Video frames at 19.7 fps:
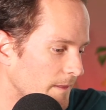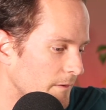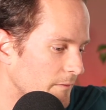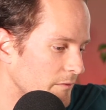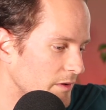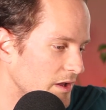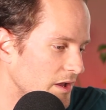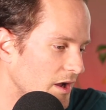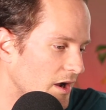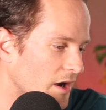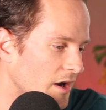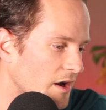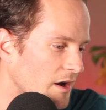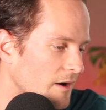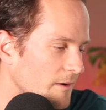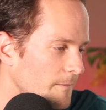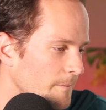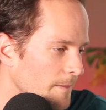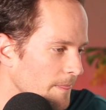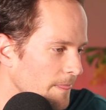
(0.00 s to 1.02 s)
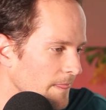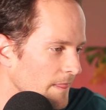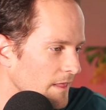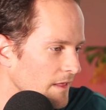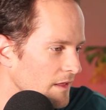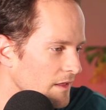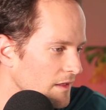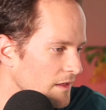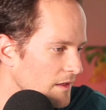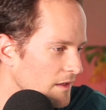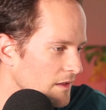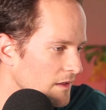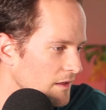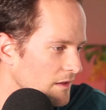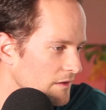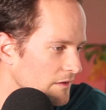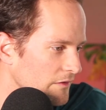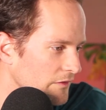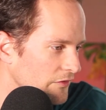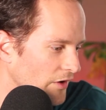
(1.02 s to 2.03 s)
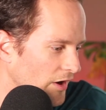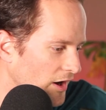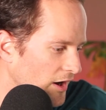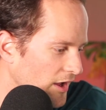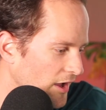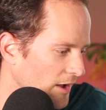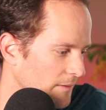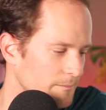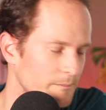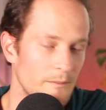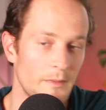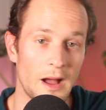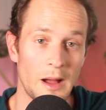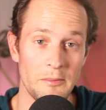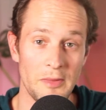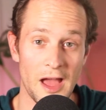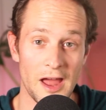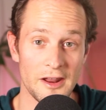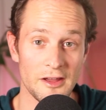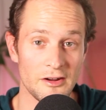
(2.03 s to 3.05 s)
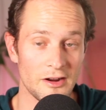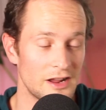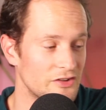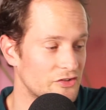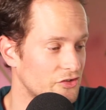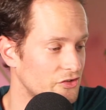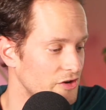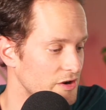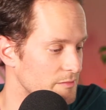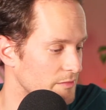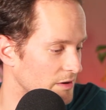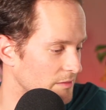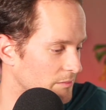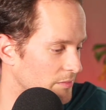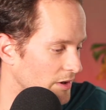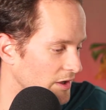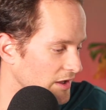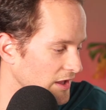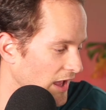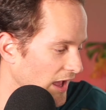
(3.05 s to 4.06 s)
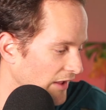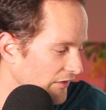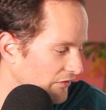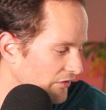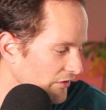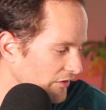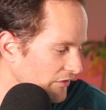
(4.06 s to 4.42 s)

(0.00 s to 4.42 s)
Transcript: We are, sorry, I'm not a great streamer, but yes.